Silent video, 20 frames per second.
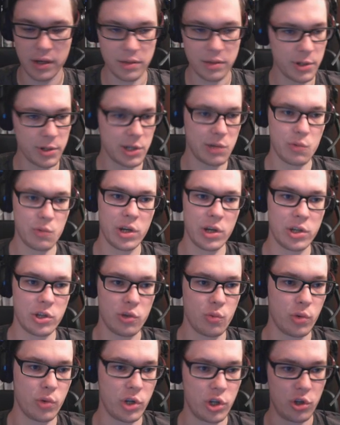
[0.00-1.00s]
especially when I
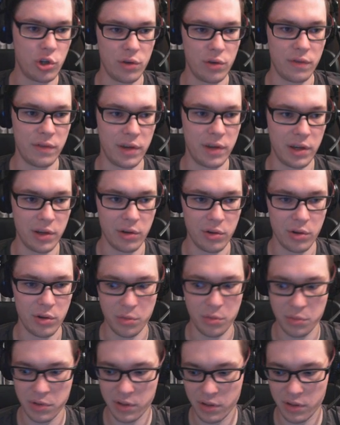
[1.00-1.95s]
just want to do a video, you know what I'm